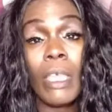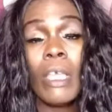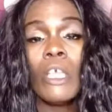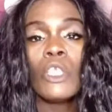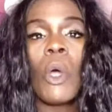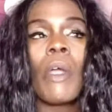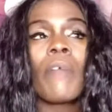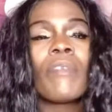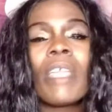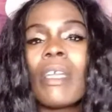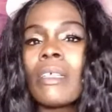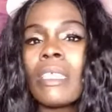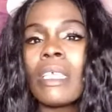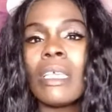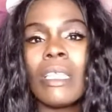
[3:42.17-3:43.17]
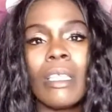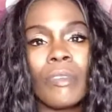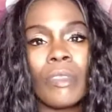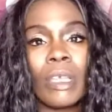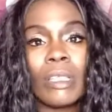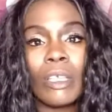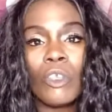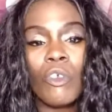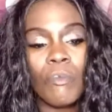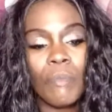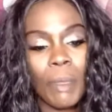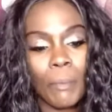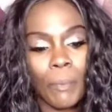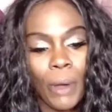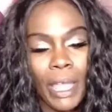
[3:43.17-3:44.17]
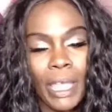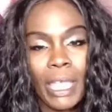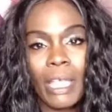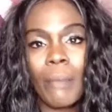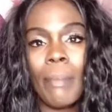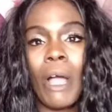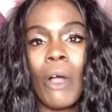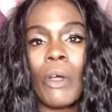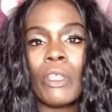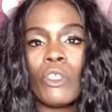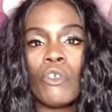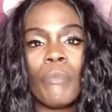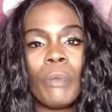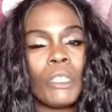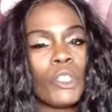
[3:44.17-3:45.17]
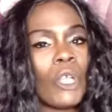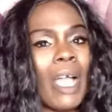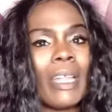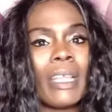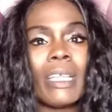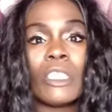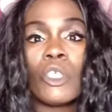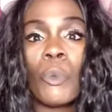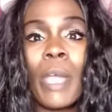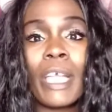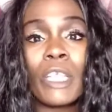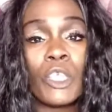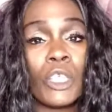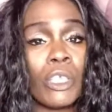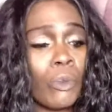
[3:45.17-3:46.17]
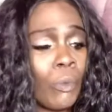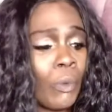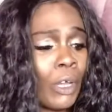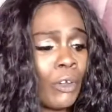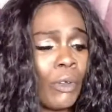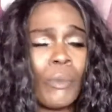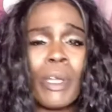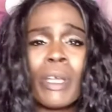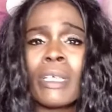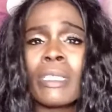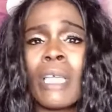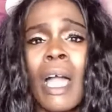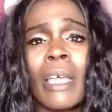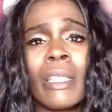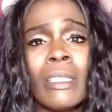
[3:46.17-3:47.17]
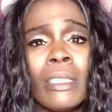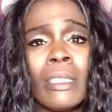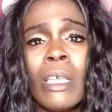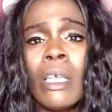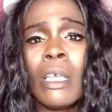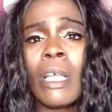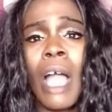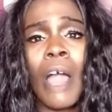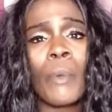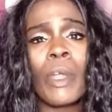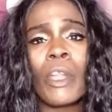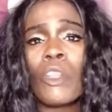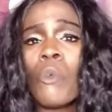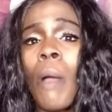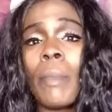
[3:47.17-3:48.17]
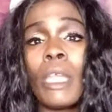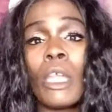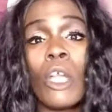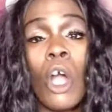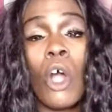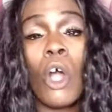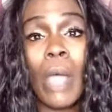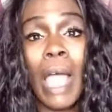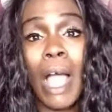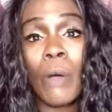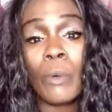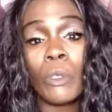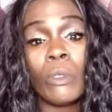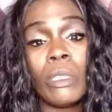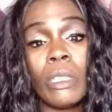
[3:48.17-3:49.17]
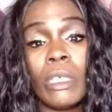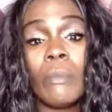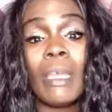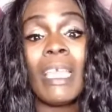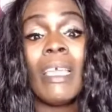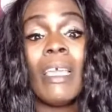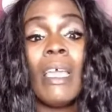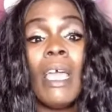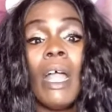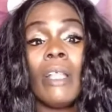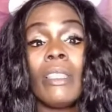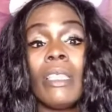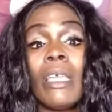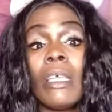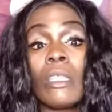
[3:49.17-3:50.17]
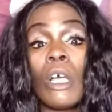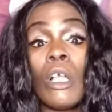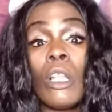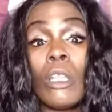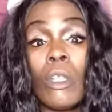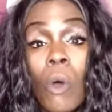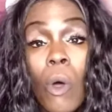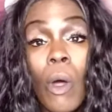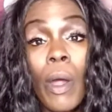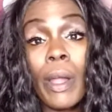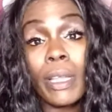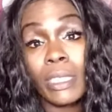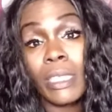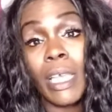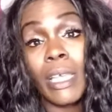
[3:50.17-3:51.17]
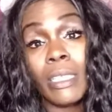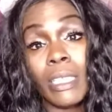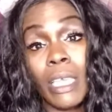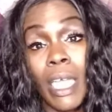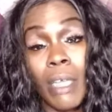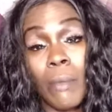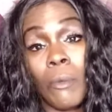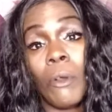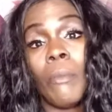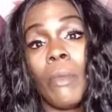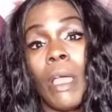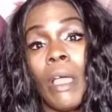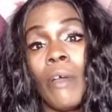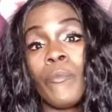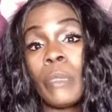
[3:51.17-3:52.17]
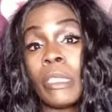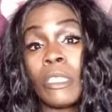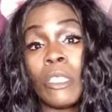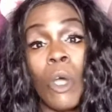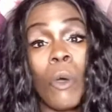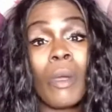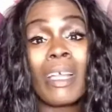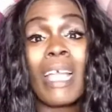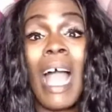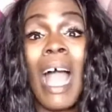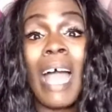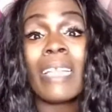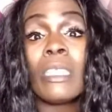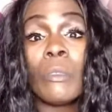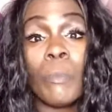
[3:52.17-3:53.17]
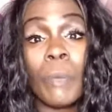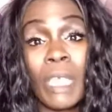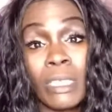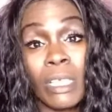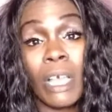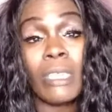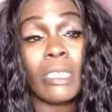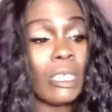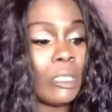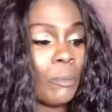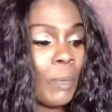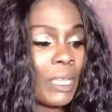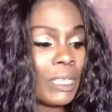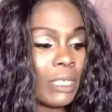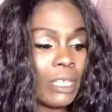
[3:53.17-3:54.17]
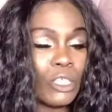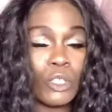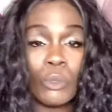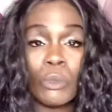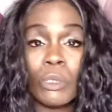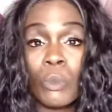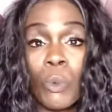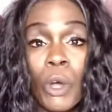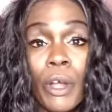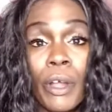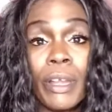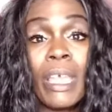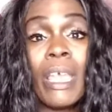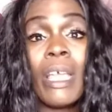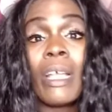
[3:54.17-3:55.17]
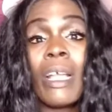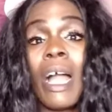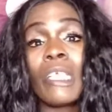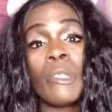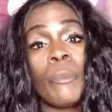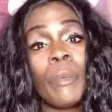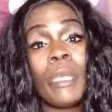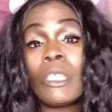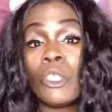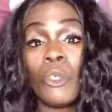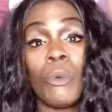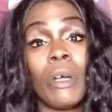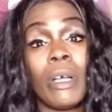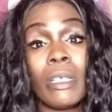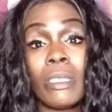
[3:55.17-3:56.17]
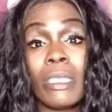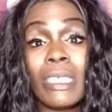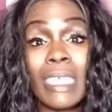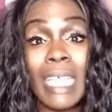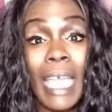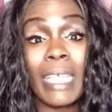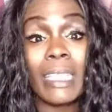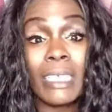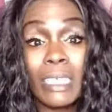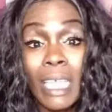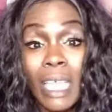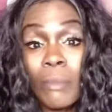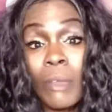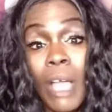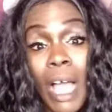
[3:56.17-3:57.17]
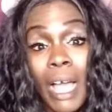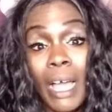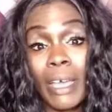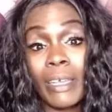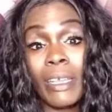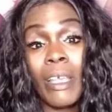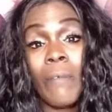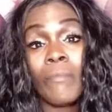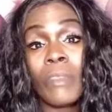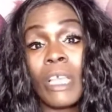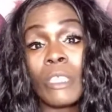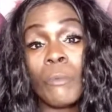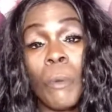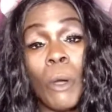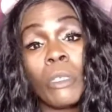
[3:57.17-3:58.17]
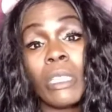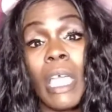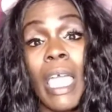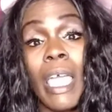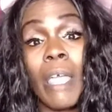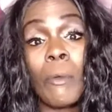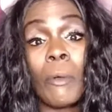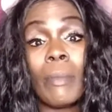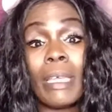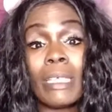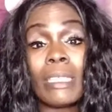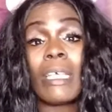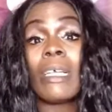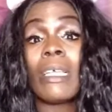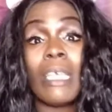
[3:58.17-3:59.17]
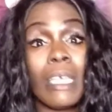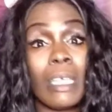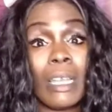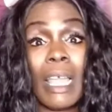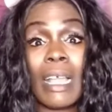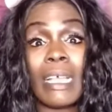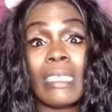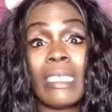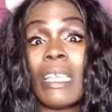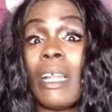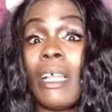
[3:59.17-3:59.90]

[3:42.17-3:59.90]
So if there is anything that you have been praying about and you've been trying to get direction and you're wondering, where is God? God, where do you want me to go? How will you lead me? Then the Lord said to Abram. So God speaks to us. He speaks to us through his word. God speaks to us today. The same God that spoke to Abram is, again, like I said,